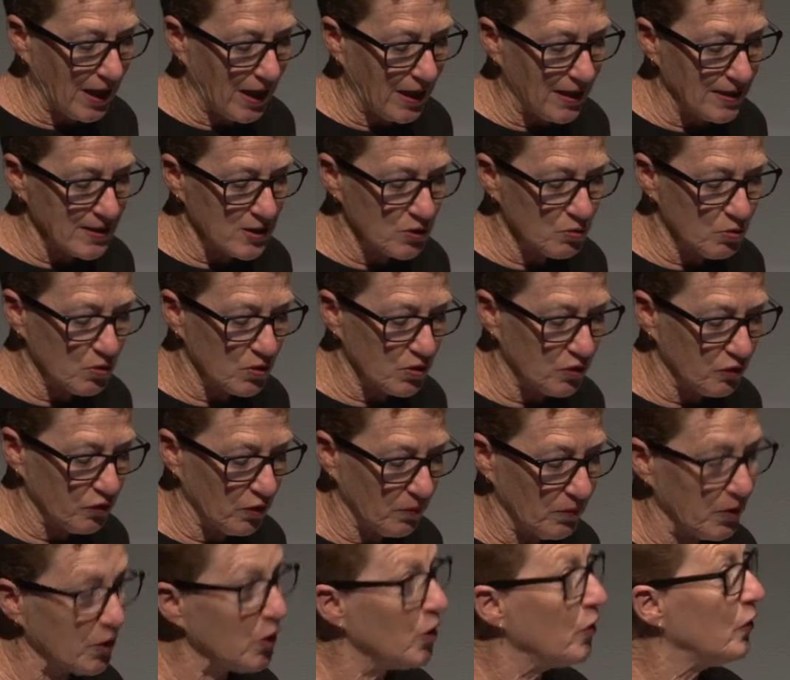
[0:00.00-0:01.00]
Arts was
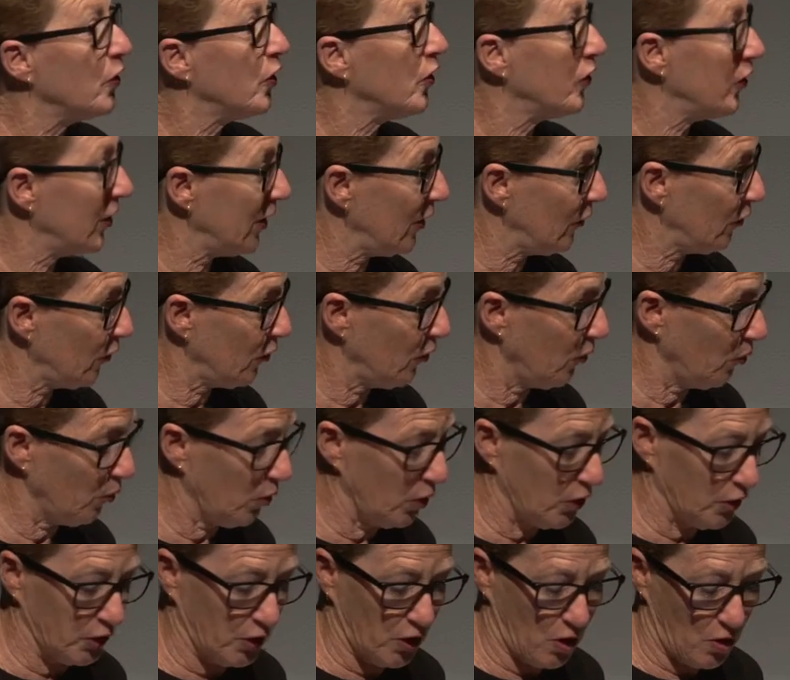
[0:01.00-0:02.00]
from the University of
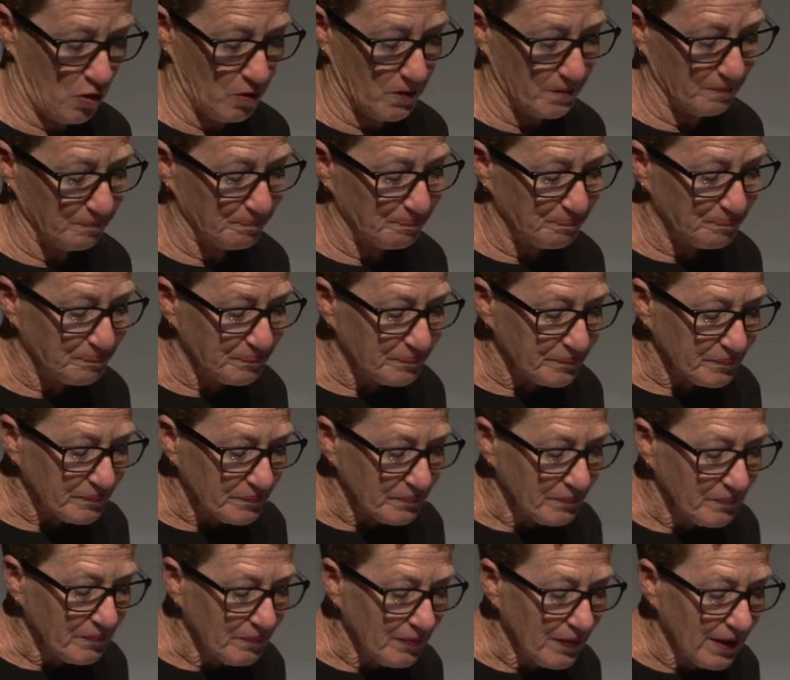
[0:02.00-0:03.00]
Wollongong
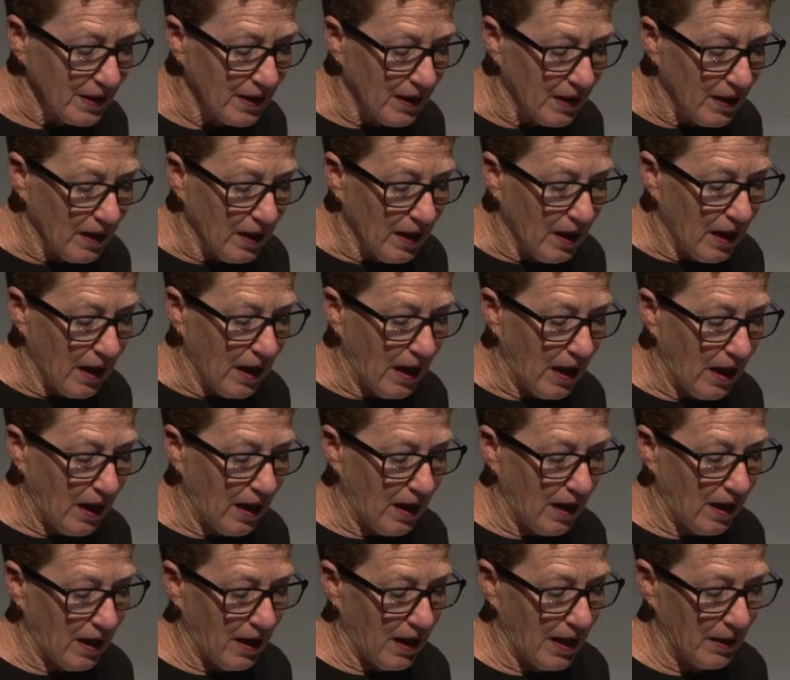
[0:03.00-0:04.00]
uh,
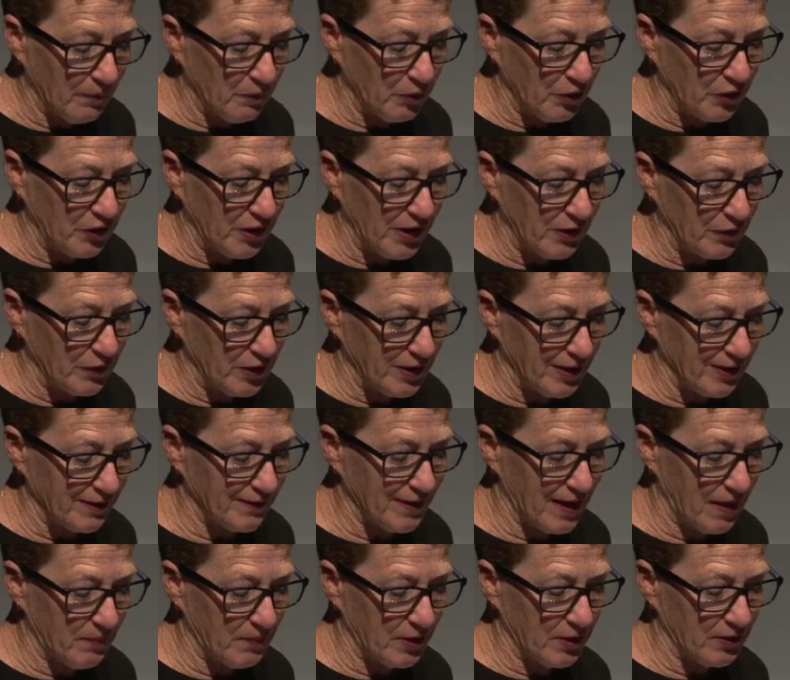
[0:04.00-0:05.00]
and received an
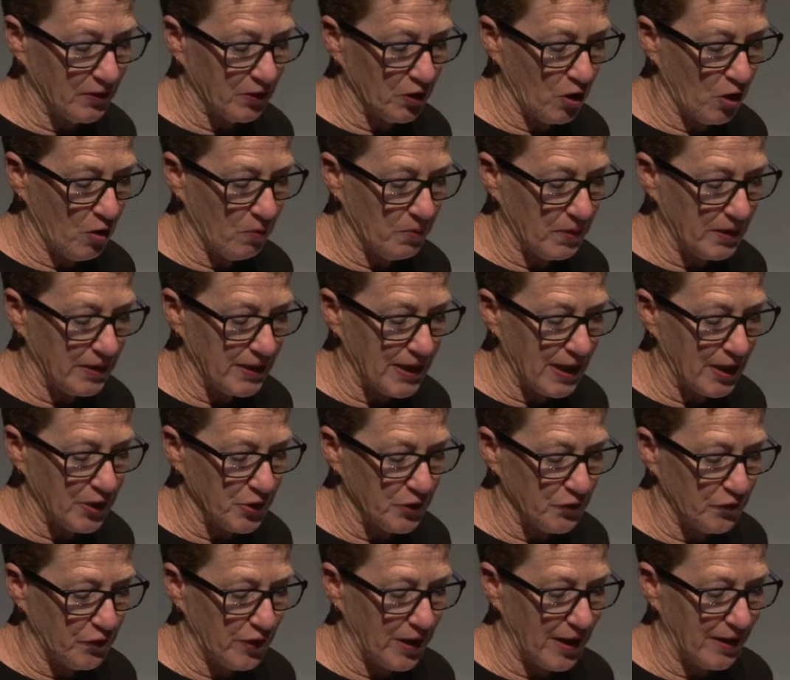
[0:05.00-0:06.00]
examiner's
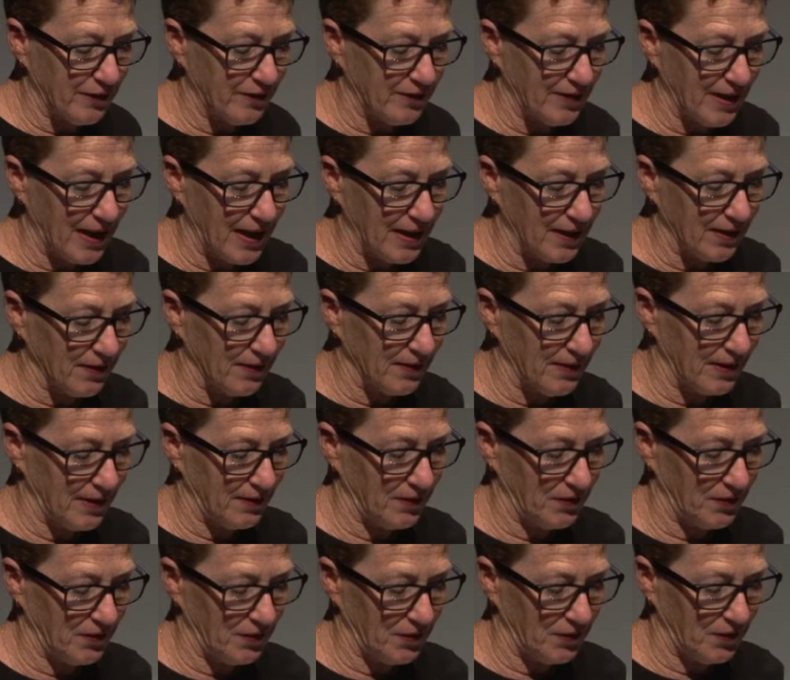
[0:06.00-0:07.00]
commendation for outstanding
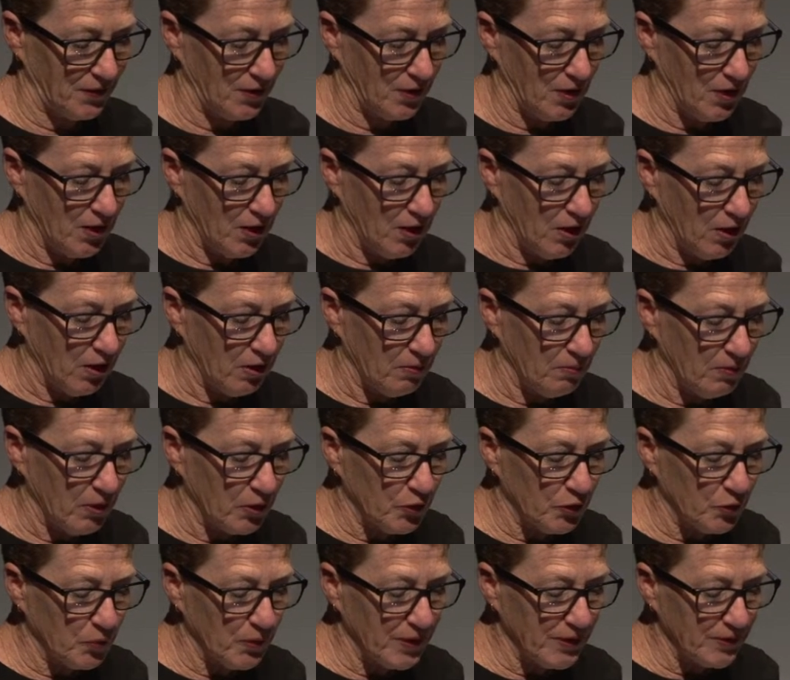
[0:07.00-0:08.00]
thesis. Her
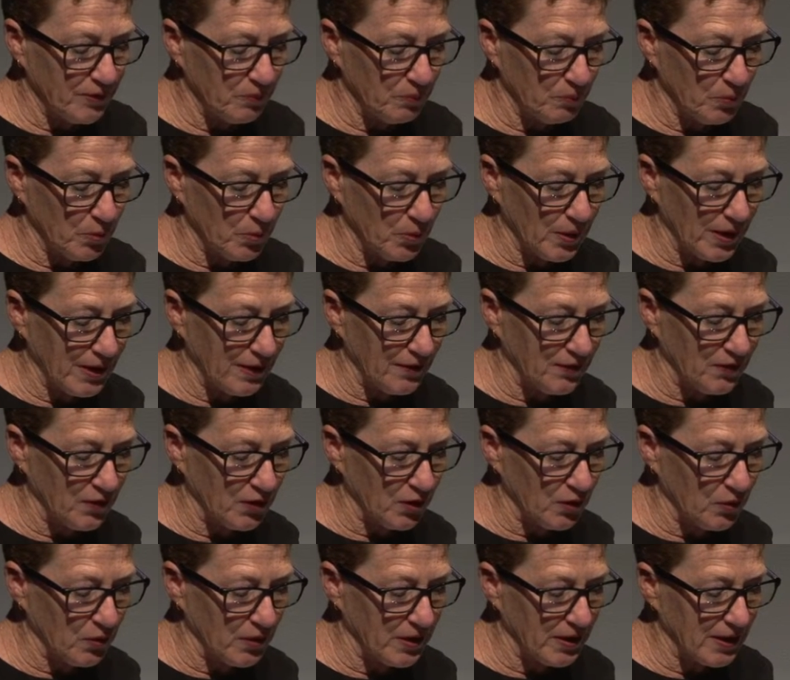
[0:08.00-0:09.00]
most recent book is the
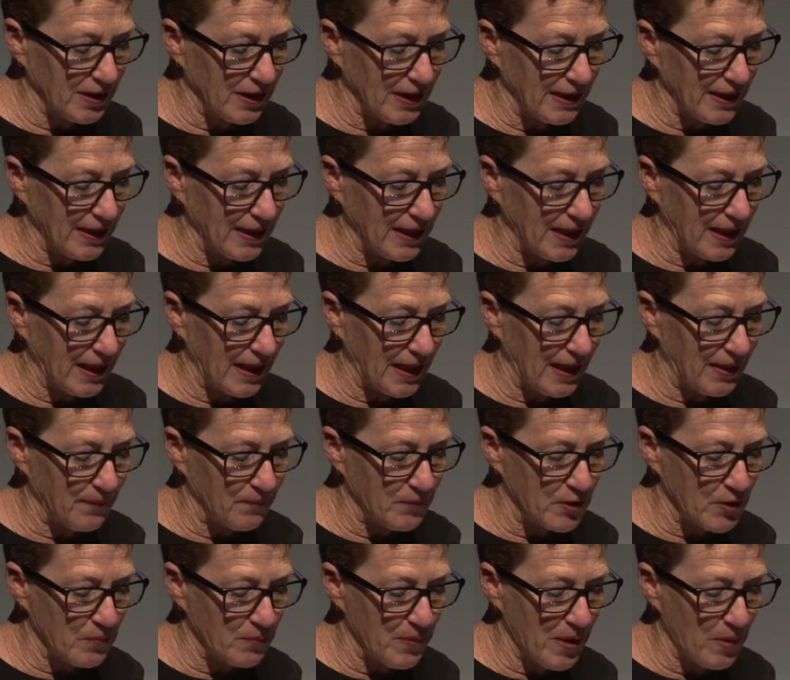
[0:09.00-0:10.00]
critically
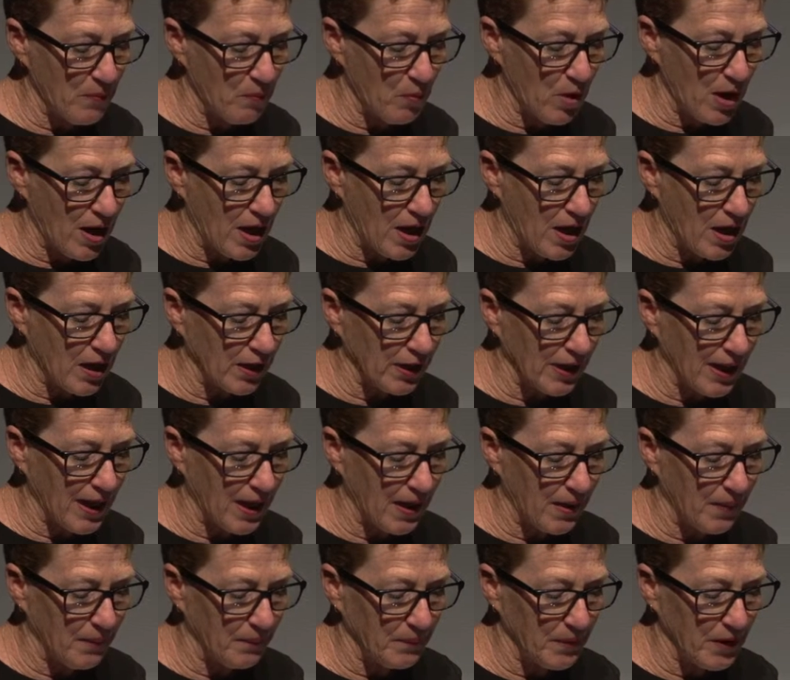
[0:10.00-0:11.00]
acclaimed memoir
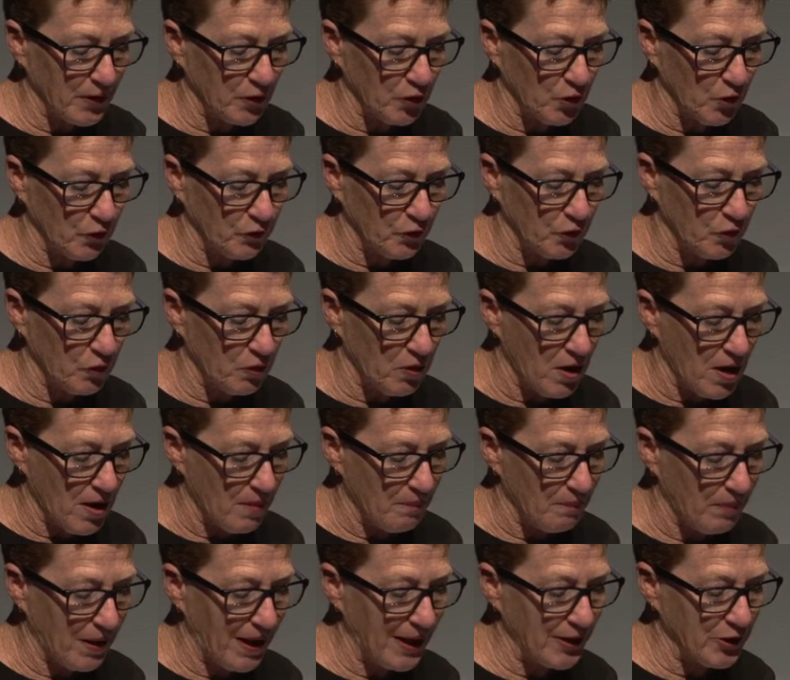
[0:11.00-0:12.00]
cum novel
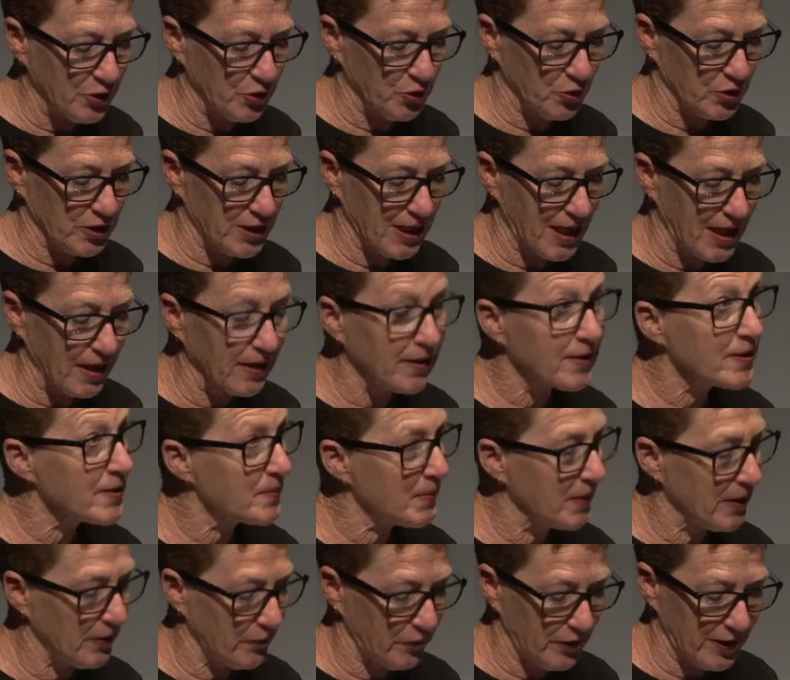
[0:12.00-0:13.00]
Bite Your Tongue,
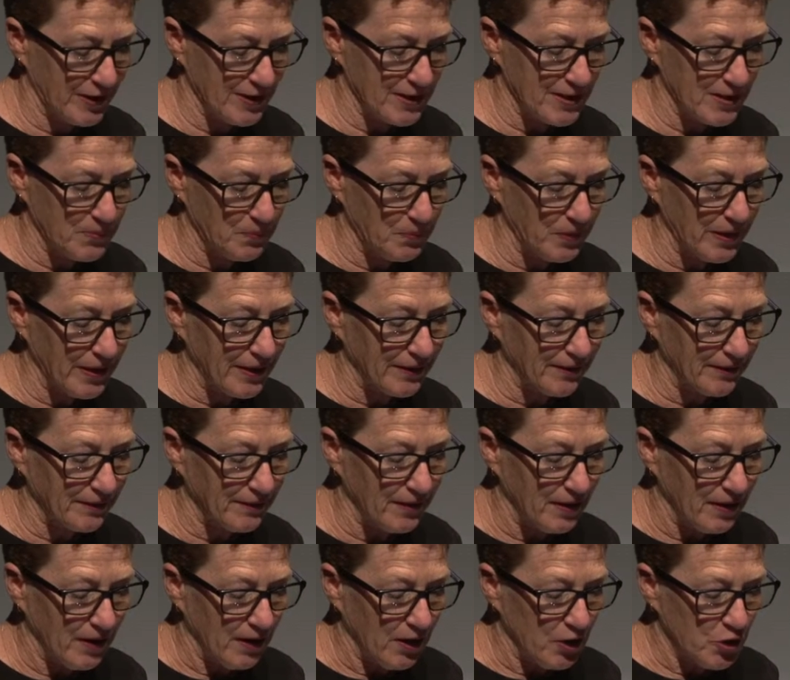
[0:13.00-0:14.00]
Spinifex Press,
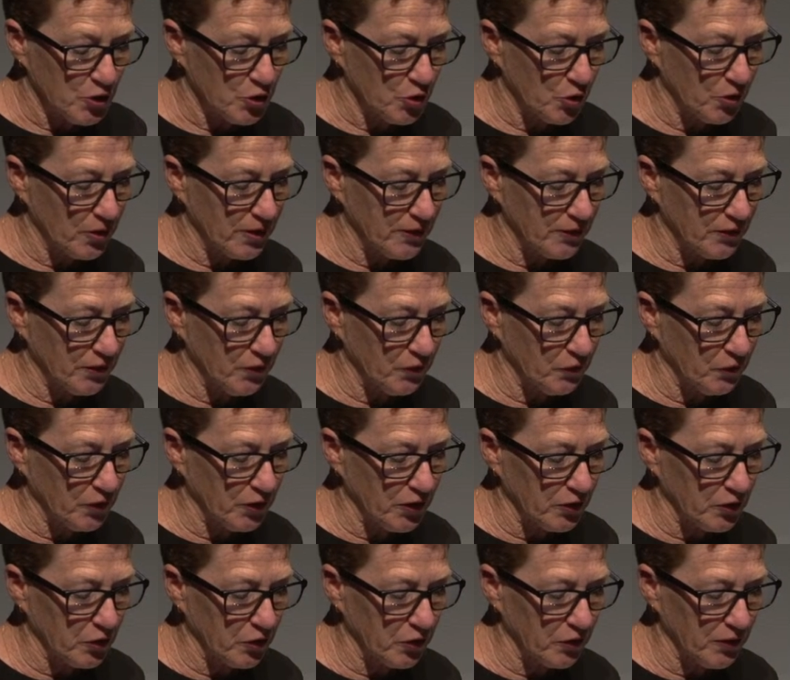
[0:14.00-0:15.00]
shortlisted for
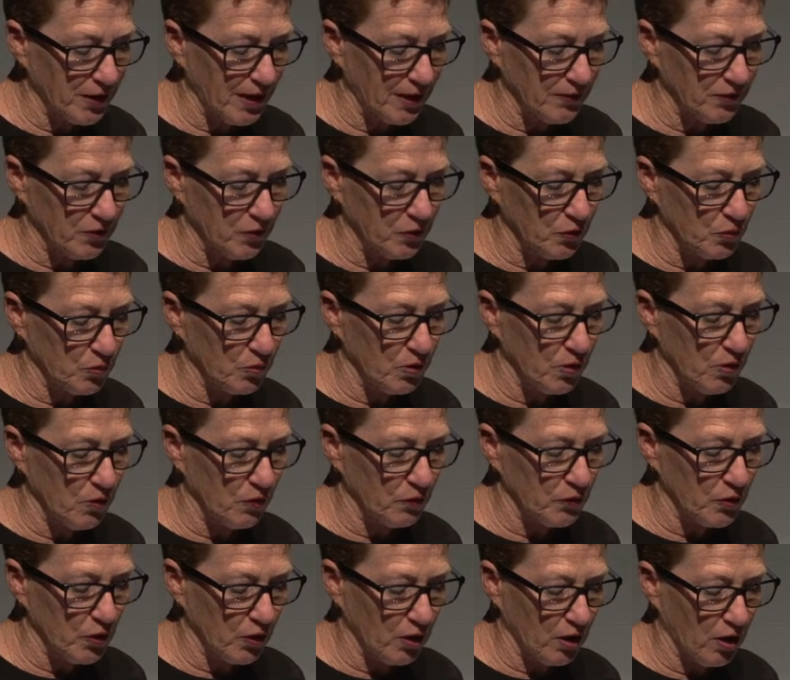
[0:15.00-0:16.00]
the
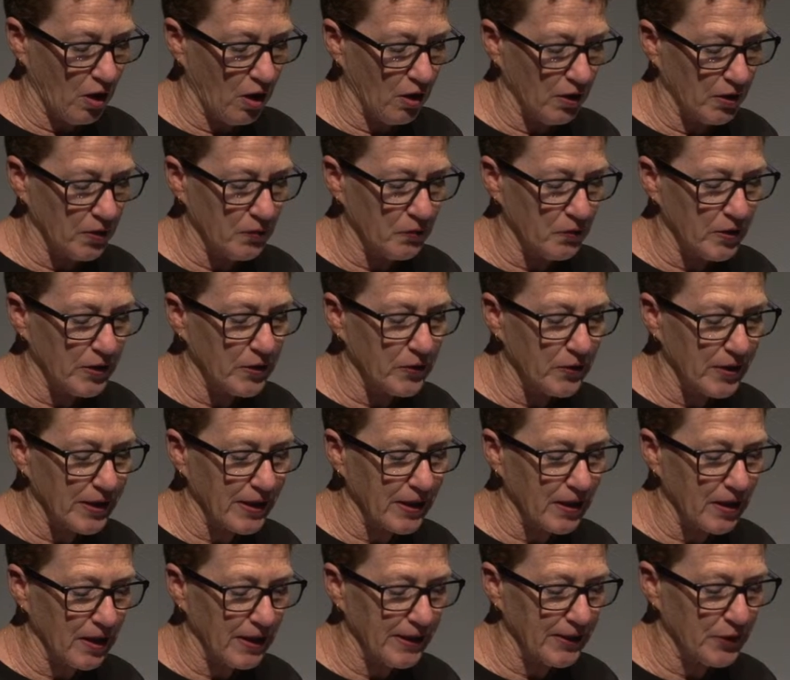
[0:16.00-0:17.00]
2012 Colin
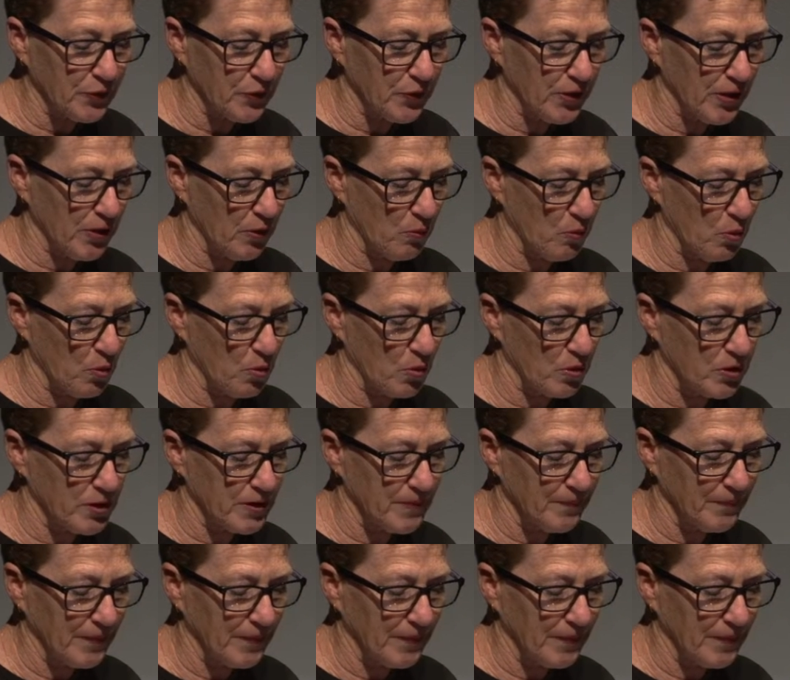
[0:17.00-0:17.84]
Roderick Literary Award.